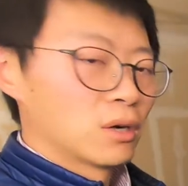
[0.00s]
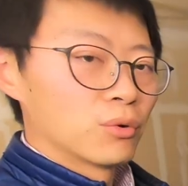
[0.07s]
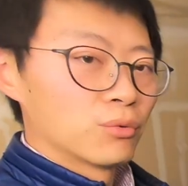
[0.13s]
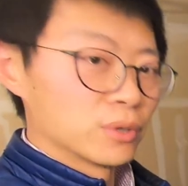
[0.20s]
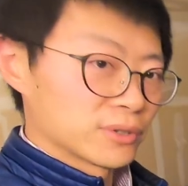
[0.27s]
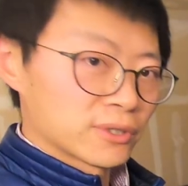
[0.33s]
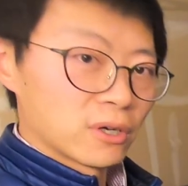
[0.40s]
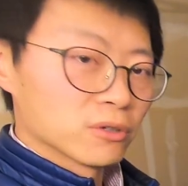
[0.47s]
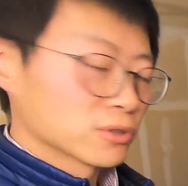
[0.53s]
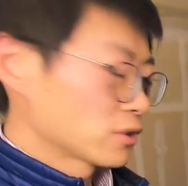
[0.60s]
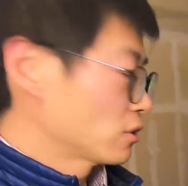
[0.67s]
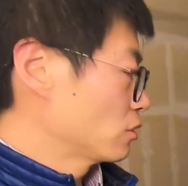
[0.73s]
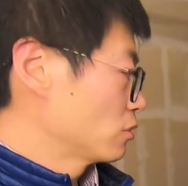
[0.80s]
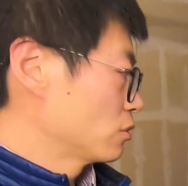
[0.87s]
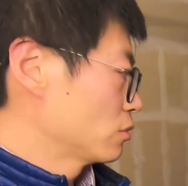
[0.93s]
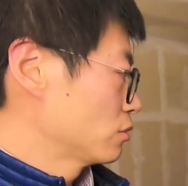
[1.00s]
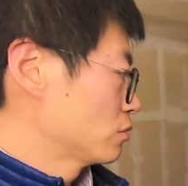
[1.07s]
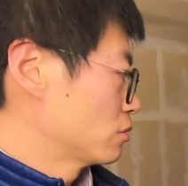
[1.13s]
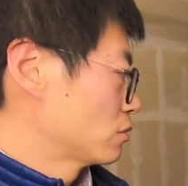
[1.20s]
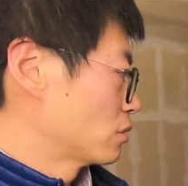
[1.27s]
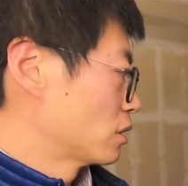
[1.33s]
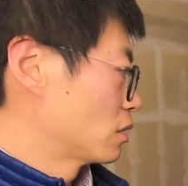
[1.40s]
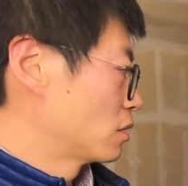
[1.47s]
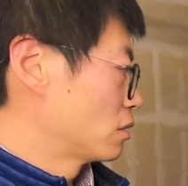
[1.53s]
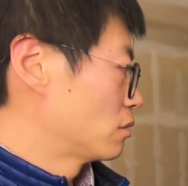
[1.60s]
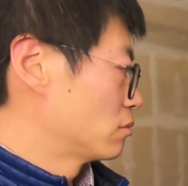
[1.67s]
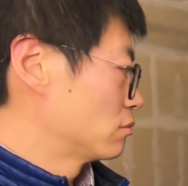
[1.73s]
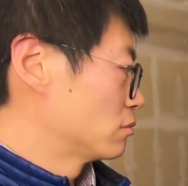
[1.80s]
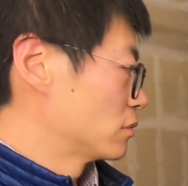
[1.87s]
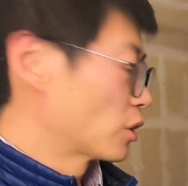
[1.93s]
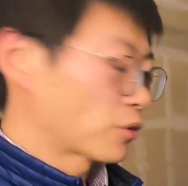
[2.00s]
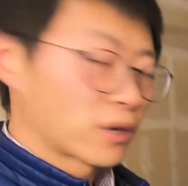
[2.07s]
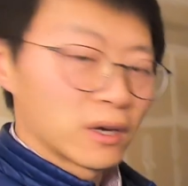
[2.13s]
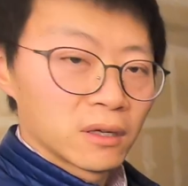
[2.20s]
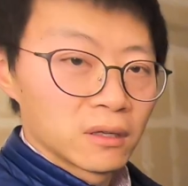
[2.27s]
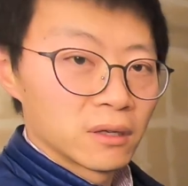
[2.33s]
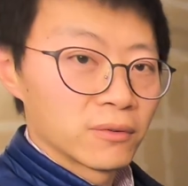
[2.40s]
was also okay.